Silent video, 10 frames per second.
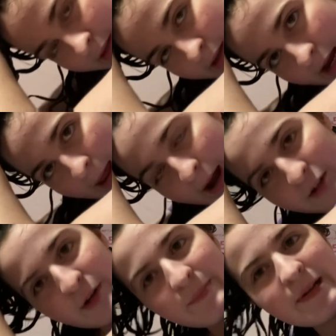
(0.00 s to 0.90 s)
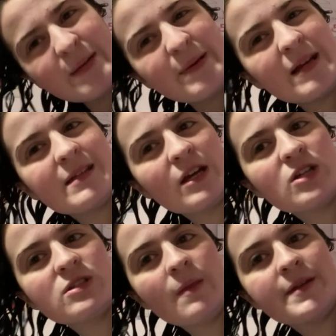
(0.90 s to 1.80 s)
And I took Pretty Pig
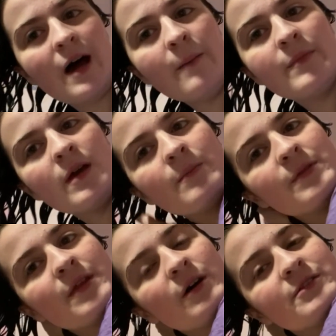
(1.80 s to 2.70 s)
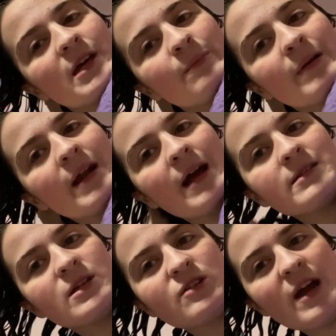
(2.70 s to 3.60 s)
sections on the top, but they'll separate as
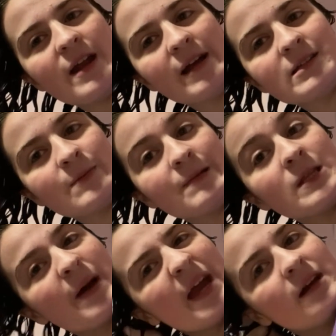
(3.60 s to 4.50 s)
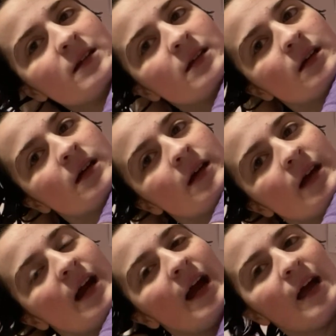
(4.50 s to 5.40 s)
they dry, and I can separate them by hand
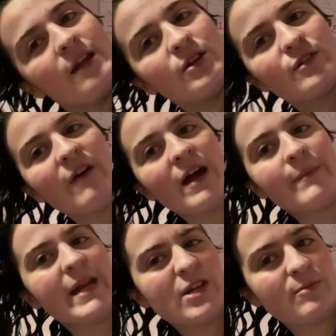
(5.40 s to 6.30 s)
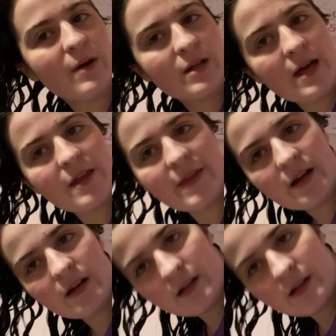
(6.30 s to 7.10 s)
and just find my natural part line in there.